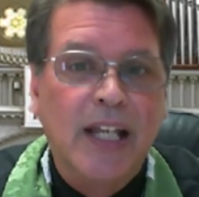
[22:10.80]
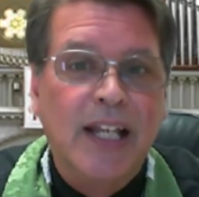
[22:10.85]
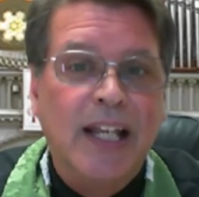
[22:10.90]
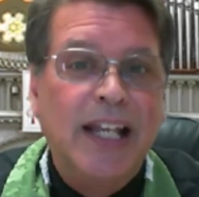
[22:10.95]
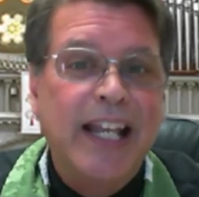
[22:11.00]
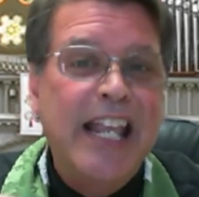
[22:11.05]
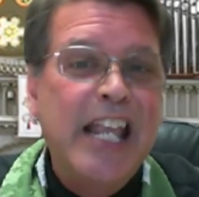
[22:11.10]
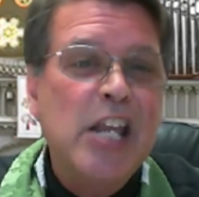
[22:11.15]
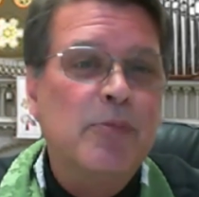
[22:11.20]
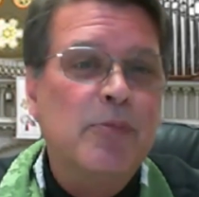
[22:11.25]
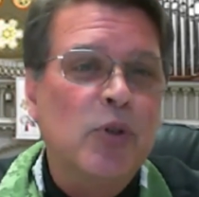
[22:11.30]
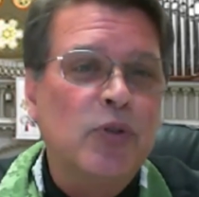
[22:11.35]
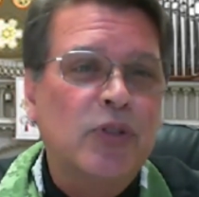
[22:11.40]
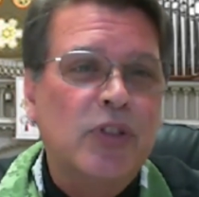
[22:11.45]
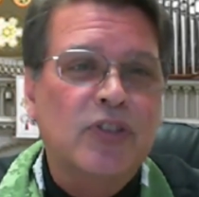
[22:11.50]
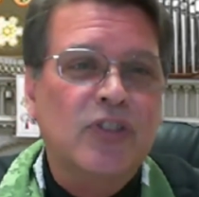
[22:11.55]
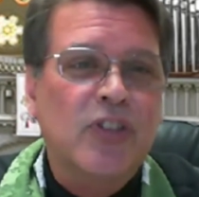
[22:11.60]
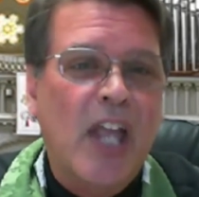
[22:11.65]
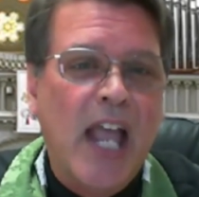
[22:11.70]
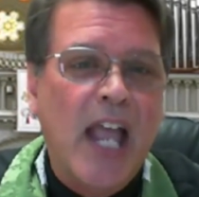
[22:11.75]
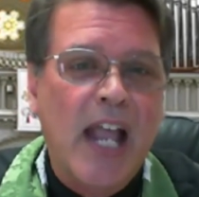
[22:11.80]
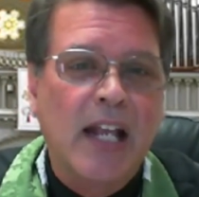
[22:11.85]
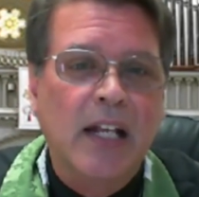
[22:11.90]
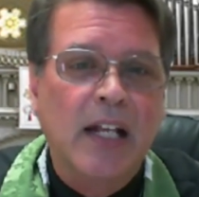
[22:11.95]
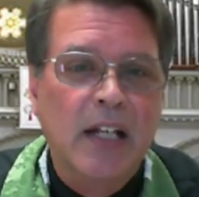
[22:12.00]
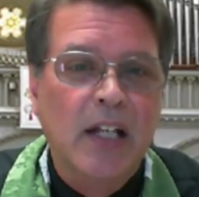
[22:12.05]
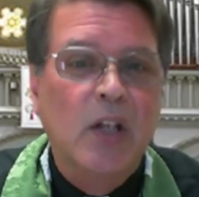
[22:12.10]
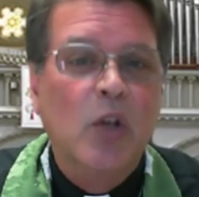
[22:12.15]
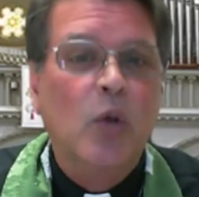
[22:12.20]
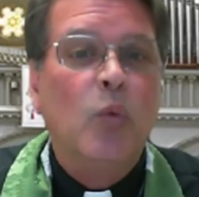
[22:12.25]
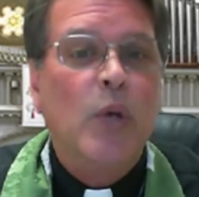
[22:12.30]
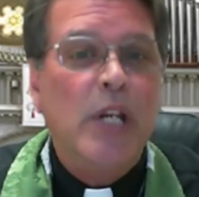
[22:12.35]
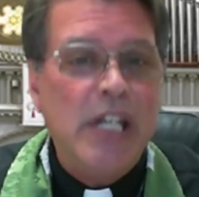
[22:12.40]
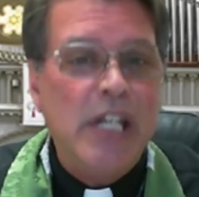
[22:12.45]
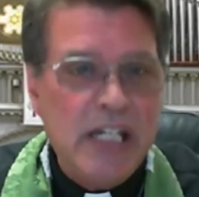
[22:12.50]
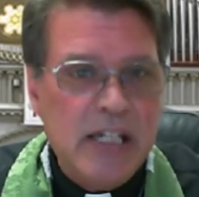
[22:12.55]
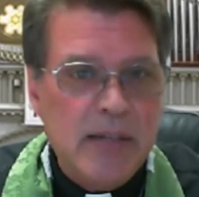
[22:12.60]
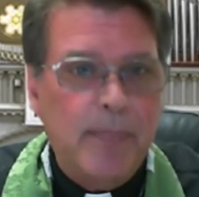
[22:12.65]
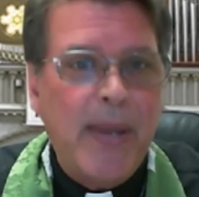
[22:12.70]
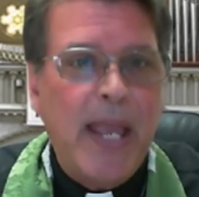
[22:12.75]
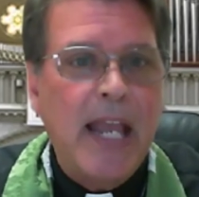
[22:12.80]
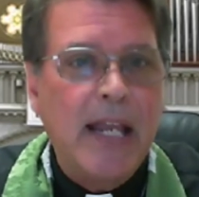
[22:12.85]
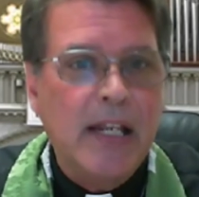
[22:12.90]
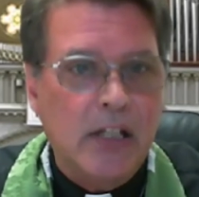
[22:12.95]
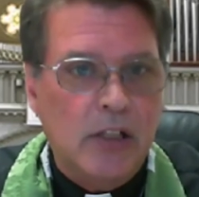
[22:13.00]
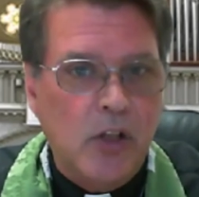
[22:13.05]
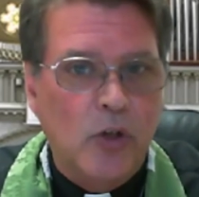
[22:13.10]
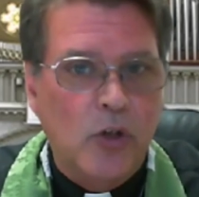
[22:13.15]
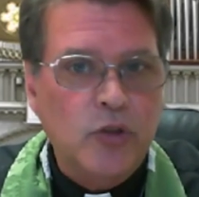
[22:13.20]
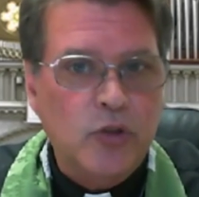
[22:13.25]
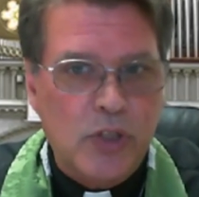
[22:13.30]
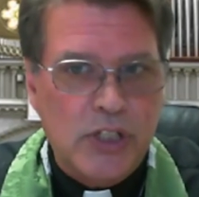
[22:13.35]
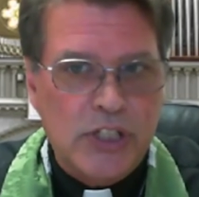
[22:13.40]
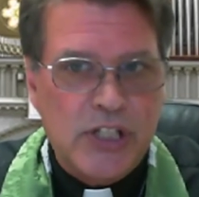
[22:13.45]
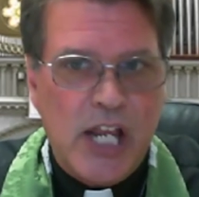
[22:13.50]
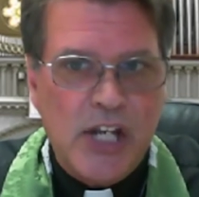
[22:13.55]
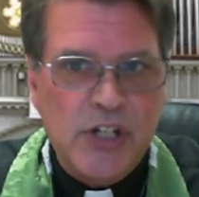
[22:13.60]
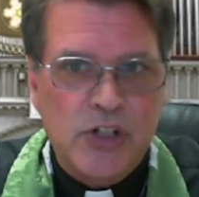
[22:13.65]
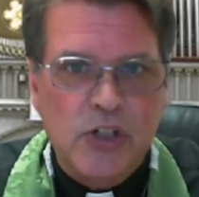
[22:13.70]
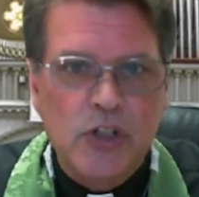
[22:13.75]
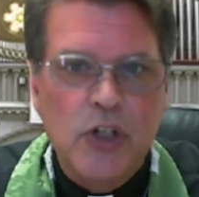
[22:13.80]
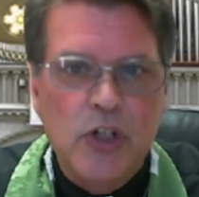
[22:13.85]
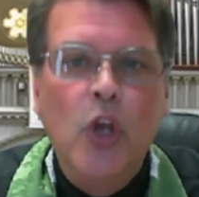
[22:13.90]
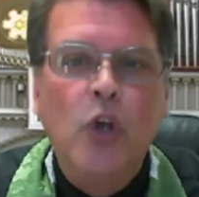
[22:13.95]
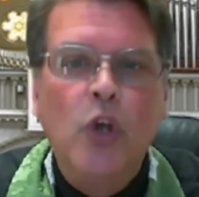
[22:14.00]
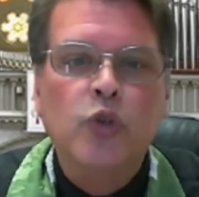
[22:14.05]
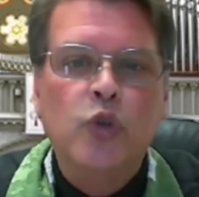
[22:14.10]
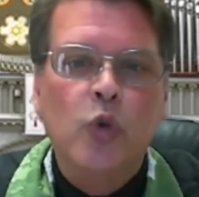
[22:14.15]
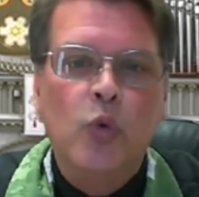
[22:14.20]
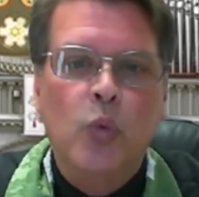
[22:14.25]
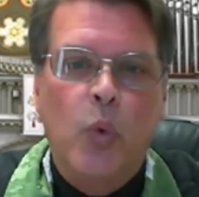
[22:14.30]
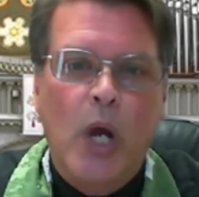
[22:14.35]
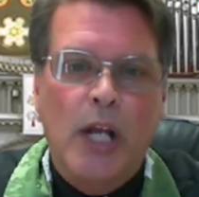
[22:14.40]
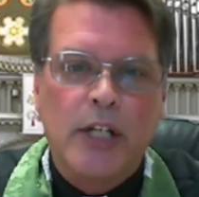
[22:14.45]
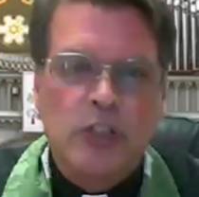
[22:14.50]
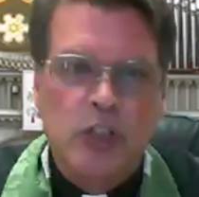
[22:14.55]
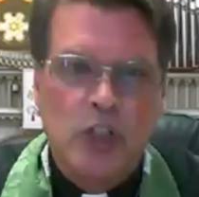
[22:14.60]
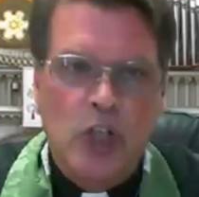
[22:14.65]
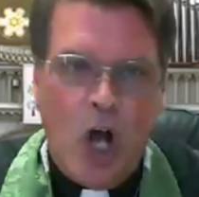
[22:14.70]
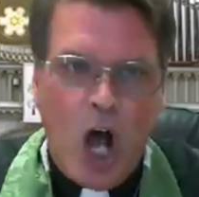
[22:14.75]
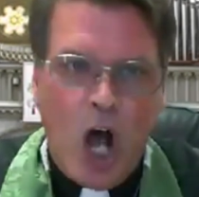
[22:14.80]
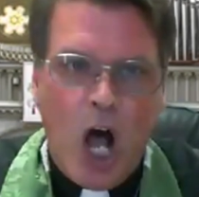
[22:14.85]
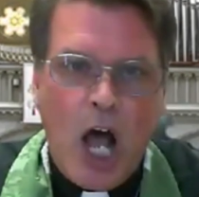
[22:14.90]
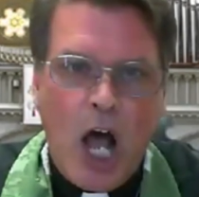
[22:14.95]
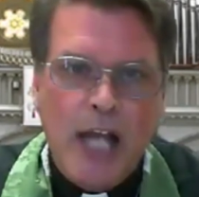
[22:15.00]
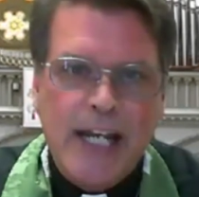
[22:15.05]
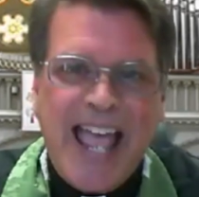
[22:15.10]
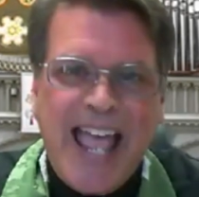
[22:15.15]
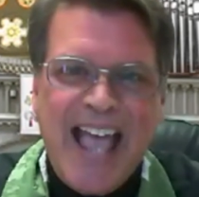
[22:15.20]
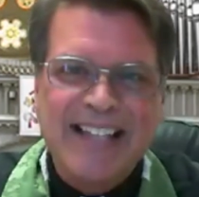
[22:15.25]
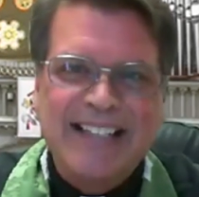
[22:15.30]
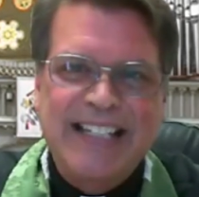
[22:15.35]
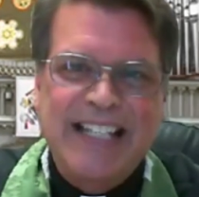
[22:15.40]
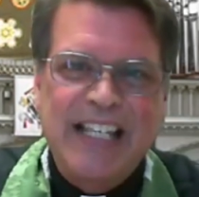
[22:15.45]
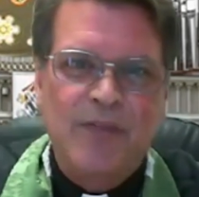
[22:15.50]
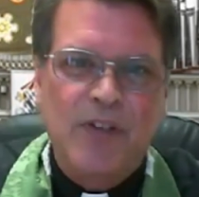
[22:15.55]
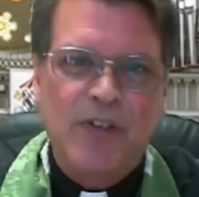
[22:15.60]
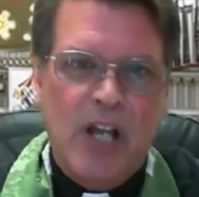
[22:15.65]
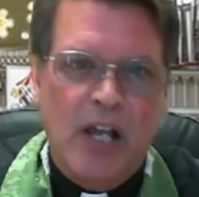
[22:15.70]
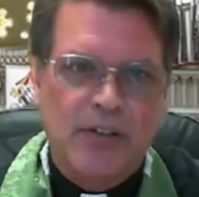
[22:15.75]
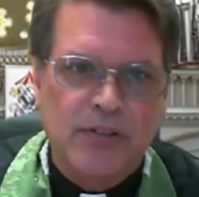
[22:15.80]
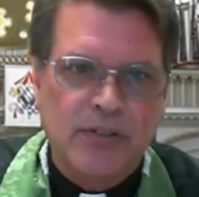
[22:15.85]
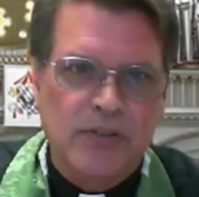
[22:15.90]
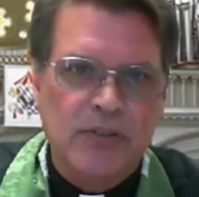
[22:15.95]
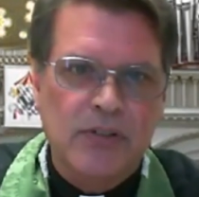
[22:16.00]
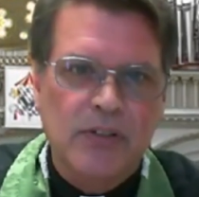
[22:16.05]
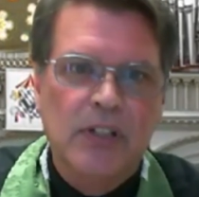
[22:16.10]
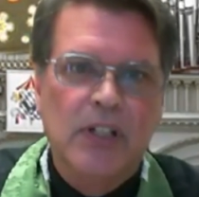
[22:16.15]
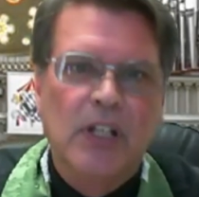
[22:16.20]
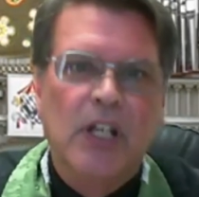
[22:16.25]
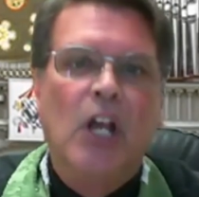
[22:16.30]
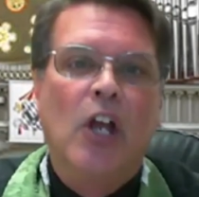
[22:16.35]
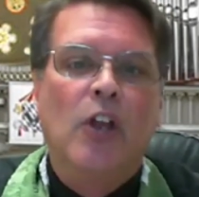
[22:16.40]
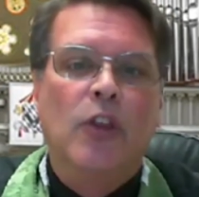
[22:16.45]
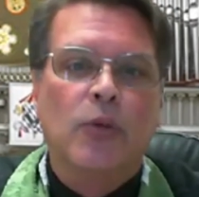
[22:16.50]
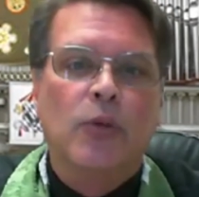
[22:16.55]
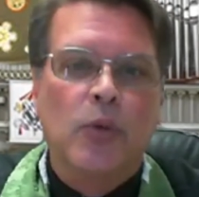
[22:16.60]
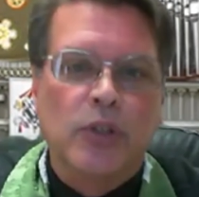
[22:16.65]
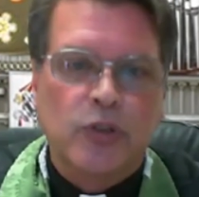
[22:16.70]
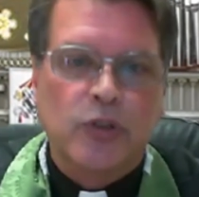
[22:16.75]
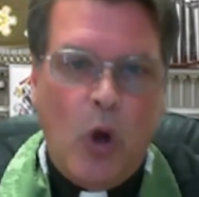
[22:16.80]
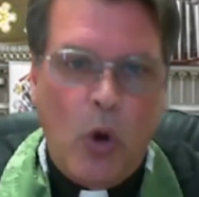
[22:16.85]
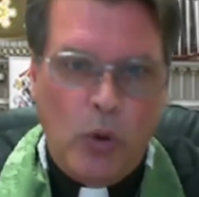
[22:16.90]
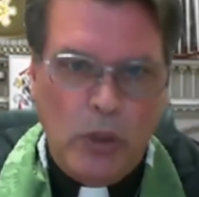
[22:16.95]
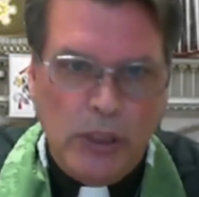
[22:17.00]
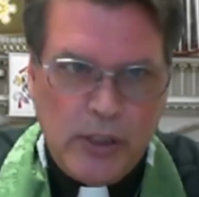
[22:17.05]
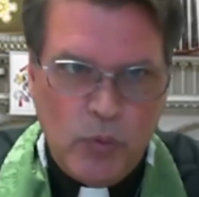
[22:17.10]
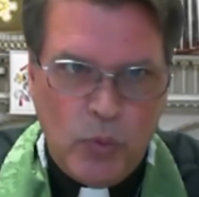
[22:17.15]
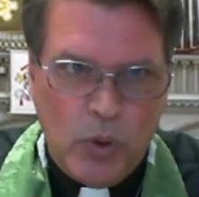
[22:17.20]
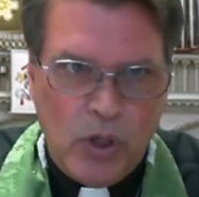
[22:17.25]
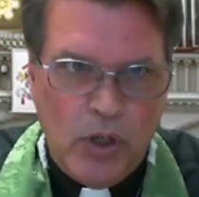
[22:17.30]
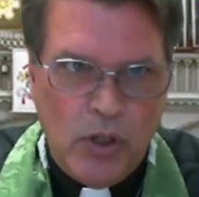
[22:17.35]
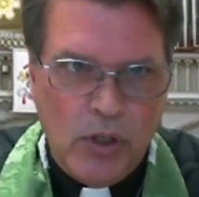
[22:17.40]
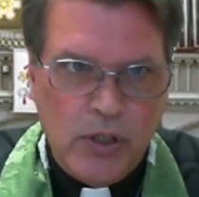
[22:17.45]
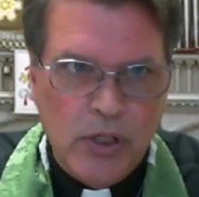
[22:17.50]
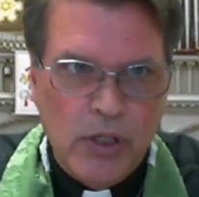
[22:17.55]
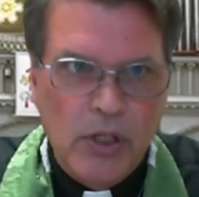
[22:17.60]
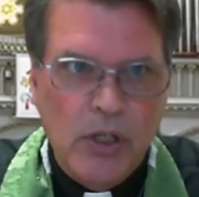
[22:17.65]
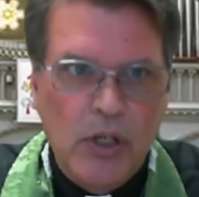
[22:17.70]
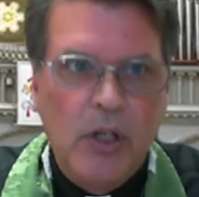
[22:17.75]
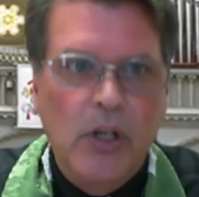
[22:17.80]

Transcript: Hebrews is saying we need to pay closer attention to what God has given us through his holy word,